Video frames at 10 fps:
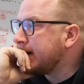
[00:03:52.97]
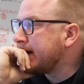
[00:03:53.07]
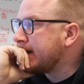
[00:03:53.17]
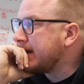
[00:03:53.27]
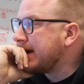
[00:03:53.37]

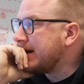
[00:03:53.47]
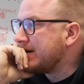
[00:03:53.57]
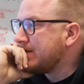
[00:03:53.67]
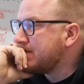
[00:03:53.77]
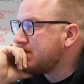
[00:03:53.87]
And
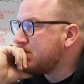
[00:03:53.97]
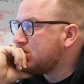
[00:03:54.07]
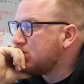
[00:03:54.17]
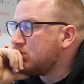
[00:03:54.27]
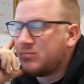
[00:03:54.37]
then,
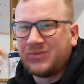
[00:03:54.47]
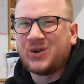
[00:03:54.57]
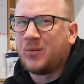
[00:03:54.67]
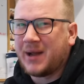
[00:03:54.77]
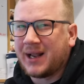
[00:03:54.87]
you
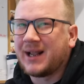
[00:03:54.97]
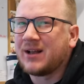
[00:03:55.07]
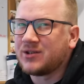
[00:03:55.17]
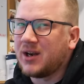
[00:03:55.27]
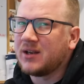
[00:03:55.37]
know what bank
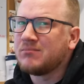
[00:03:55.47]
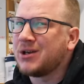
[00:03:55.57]
accounts are like.